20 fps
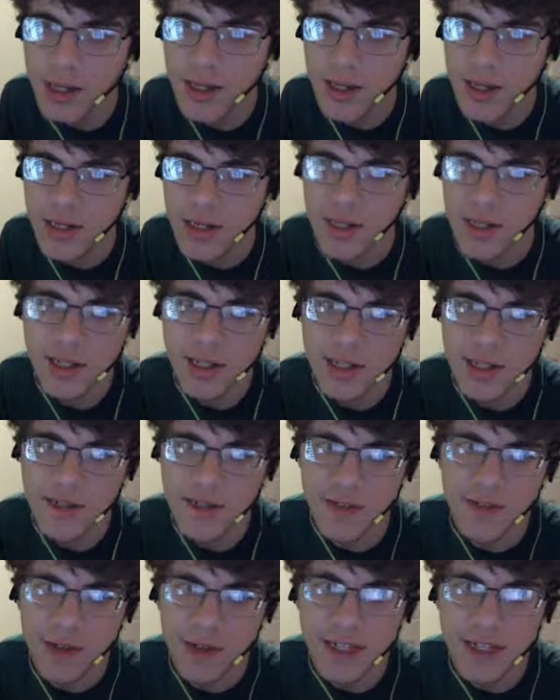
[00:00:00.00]
So now it's in
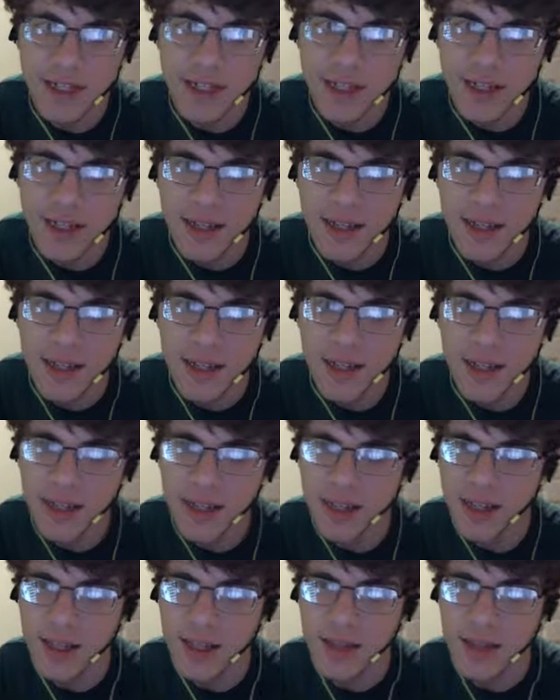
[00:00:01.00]
front and
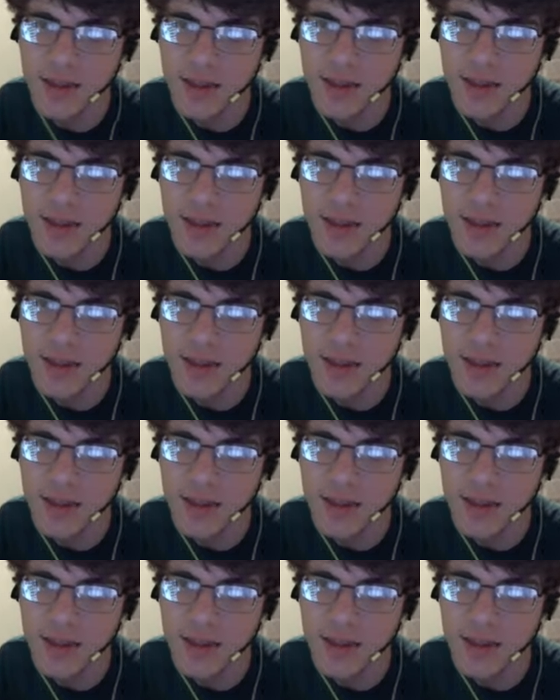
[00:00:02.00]
the other layer